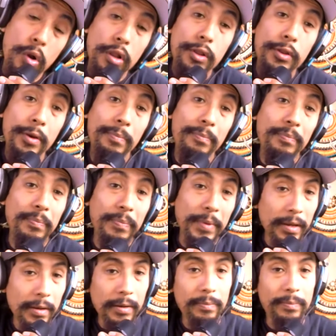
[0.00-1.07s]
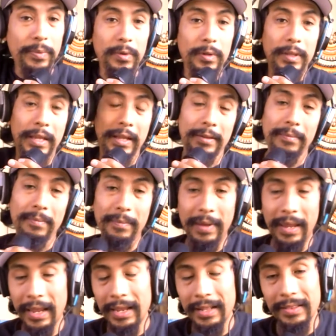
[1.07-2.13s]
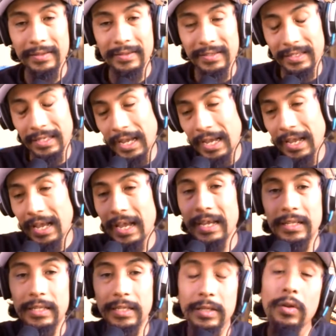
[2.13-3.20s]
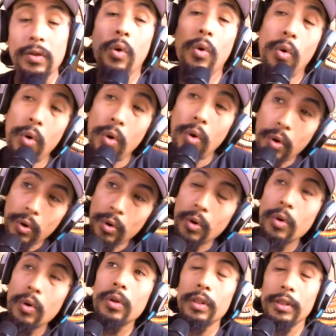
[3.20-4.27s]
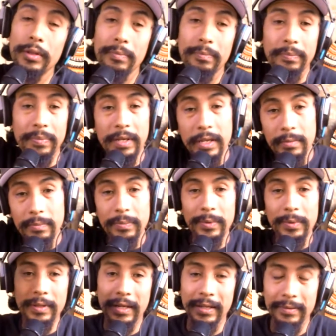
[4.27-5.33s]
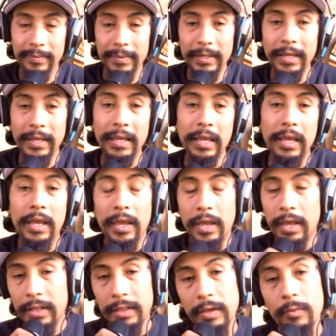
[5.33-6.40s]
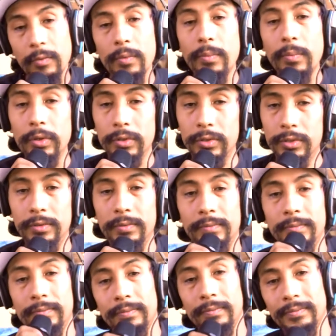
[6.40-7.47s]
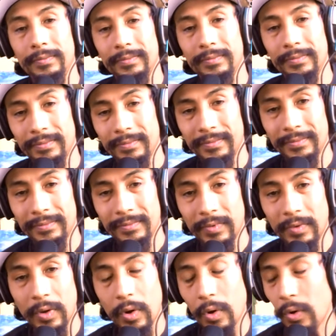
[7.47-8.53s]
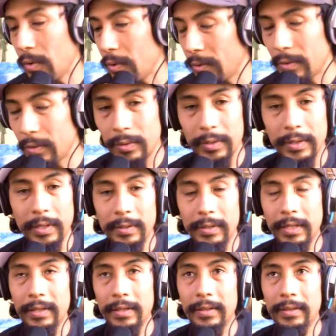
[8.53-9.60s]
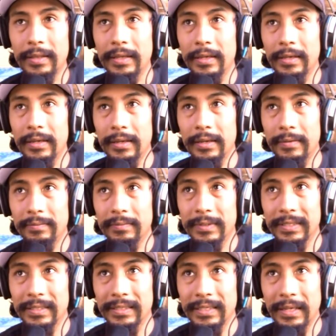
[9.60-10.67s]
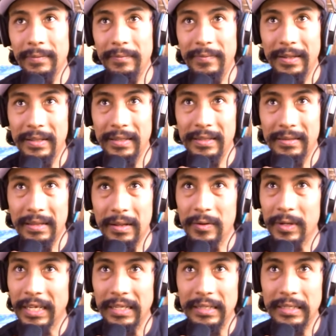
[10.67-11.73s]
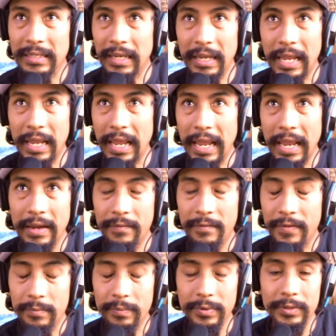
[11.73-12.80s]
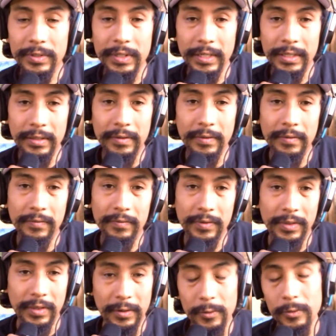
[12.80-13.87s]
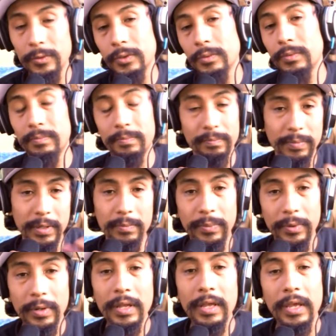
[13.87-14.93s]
the people that made the signs and all the people that they were bots. All the same bit. No, I can say 85% of those people